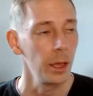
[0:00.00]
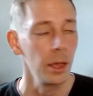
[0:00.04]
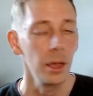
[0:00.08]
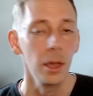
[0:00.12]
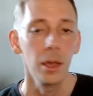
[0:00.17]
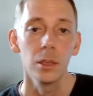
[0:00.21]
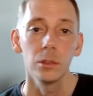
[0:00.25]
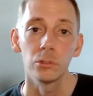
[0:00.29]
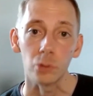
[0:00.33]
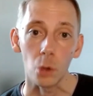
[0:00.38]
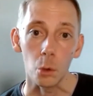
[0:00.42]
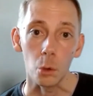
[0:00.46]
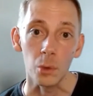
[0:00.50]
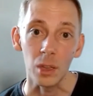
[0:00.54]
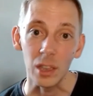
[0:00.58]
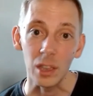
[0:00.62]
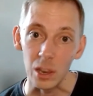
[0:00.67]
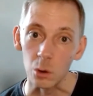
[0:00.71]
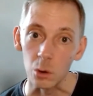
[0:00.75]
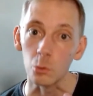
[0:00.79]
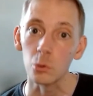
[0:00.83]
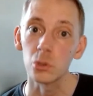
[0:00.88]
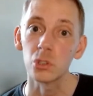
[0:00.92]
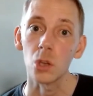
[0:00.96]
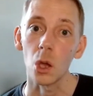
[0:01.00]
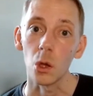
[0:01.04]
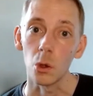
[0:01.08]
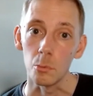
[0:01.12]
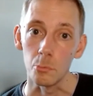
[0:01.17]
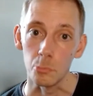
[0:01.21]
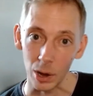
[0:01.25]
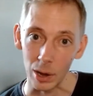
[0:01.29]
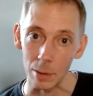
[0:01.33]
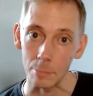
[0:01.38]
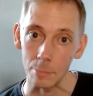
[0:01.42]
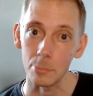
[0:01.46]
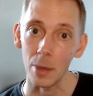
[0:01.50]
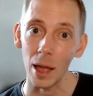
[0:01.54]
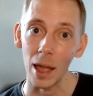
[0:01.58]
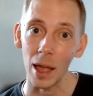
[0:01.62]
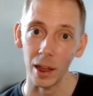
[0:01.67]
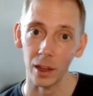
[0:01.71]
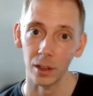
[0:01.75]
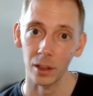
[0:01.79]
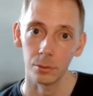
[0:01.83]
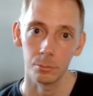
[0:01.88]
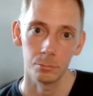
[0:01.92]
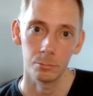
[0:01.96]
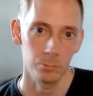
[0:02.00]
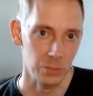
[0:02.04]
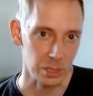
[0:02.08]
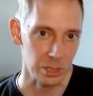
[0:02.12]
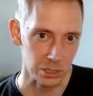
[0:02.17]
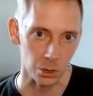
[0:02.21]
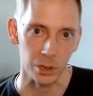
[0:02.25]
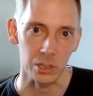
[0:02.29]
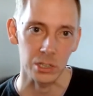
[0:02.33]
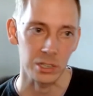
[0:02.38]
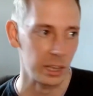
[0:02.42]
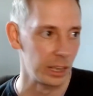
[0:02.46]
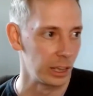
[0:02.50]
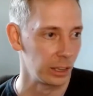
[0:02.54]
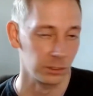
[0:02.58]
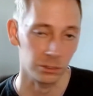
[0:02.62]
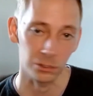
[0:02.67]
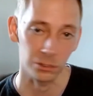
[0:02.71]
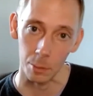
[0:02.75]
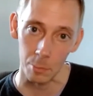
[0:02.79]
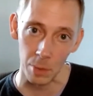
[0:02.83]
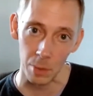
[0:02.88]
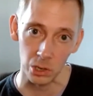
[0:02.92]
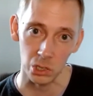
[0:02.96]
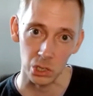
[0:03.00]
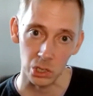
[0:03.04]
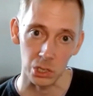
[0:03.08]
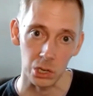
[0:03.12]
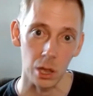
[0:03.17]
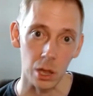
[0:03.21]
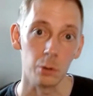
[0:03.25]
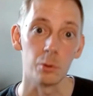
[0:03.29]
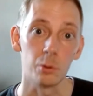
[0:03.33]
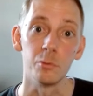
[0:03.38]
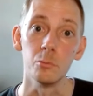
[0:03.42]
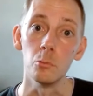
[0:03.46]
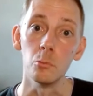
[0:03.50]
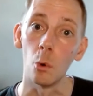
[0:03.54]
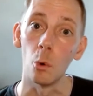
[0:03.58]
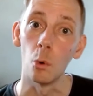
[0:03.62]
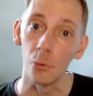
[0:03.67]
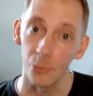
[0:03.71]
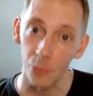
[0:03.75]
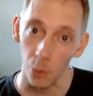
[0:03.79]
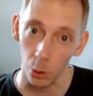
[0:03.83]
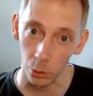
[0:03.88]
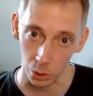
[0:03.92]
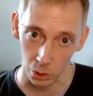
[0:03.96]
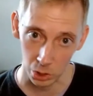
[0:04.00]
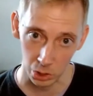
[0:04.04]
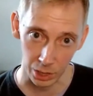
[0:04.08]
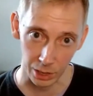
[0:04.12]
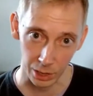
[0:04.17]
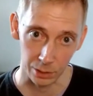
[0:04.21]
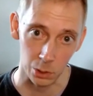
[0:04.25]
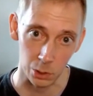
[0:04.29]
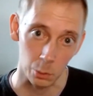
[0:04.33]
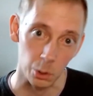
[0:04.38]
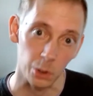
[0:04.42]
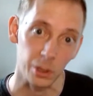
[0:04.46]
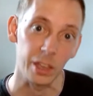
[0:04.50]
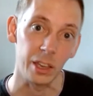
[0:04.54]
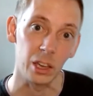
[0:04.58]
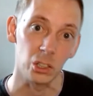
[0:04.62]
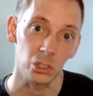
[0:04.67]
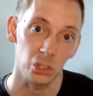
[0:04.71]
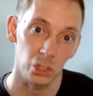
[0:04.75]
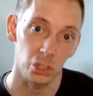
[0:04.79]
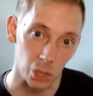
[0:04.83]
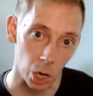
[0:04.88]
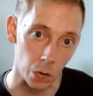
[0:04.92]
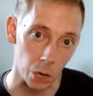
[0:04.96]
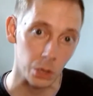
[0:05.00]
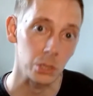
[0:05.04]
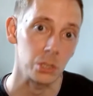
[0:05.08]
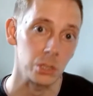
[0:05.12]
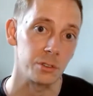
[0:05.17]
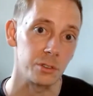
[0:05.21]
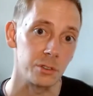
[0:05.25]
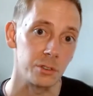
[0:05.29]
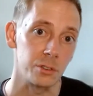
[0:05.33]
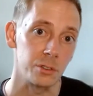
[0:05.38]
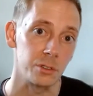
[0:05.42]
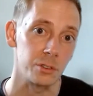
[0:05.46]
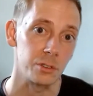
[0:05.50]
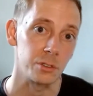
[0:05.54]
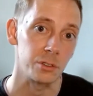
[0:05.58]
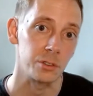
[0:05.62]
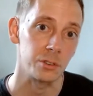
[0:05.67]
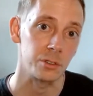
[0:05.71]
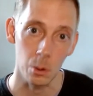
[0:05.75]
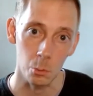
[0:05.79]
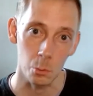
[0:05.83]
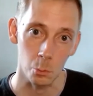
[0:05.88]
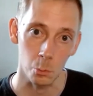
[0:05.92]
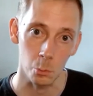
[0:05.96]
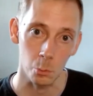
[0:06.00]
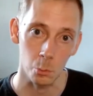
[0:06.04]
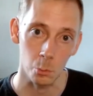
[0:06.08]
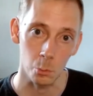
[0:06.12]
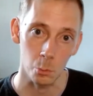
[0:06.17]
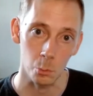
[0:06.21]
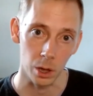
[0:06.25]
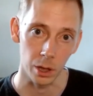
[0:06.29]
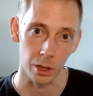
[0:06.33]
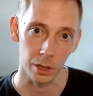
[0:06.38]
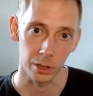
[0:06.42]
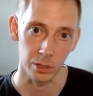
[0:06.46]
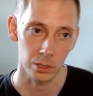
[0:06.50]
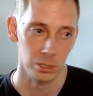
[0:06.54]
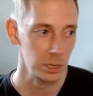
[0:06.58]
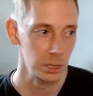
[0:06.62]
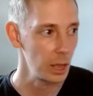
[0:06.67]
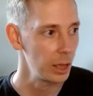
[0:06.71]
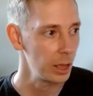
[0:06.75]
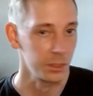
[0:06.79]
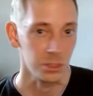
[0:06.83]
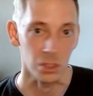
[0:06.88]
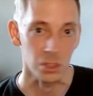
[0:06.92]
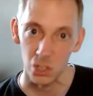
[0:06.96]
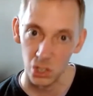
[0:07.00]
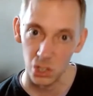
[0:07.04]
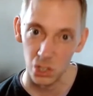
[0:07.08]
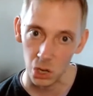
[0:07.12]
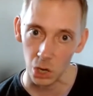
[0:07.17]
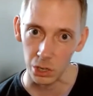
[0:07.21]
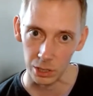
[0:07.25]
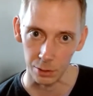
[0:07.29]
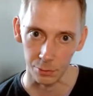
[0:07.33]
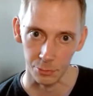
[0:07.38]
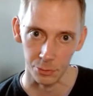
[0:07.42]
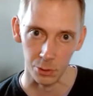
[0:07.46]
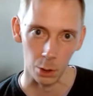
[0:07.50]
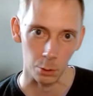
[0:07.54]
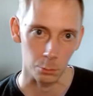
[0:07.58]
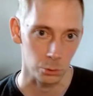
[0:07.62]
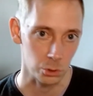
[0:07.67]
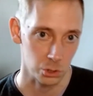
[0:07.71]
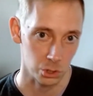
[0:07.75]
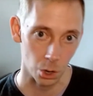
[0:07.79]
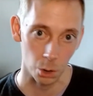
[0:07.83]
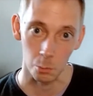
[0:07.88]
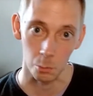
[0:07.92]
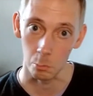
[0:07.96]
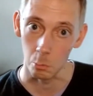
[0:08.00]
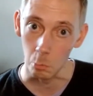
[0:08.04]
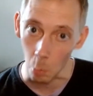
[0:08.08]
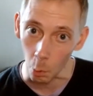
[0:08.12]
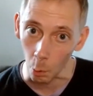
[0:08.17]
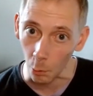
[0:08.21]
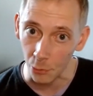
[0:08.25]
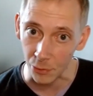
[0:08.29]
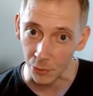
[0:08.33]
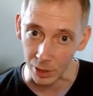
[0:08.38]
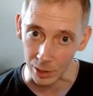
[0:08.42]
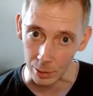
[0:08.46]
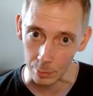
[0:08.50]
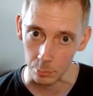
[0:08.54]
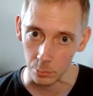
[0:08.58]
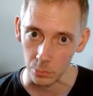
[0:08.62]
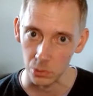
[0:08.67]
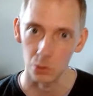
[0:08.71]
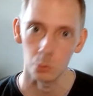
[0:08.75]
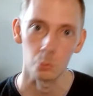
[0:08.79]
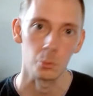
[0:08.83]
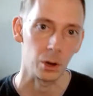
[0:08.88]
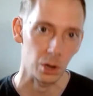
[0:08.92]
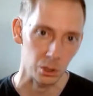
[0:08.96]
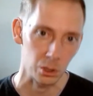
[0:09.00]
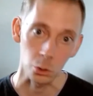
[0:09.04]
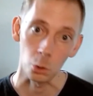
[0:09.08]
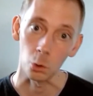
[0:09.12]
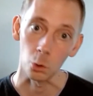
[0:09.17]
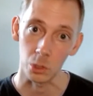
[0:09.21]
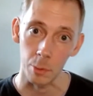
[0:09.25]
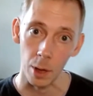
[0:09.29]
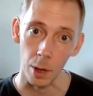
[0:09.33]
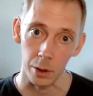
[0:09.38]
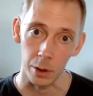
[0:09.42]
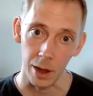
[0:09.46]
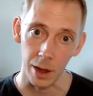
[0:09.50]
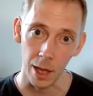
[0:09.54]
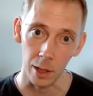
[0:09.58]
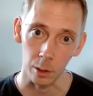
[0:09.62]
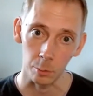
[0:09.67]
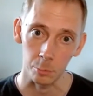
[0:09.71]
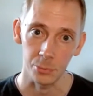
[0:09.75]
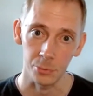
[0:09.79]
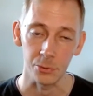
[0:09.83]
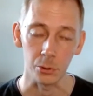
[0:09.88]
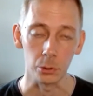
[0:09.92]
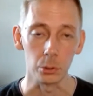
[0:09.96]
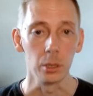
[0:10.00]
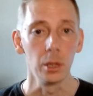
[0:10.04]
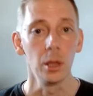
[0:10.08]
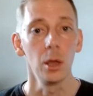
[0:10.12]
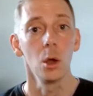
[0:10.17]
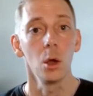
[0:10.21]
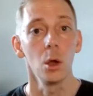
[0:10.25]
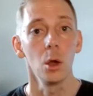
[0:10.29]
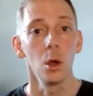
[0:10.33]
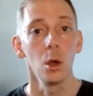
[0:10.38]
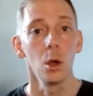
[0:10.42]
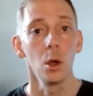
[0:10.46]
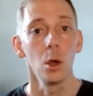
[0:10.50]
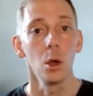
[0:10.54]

So we can also bring back these ideas, as I mentioned earlier, of morphology. So looking at chunks of meaning within words, the study of those. So morphemes, when I talked about unhelpful, we can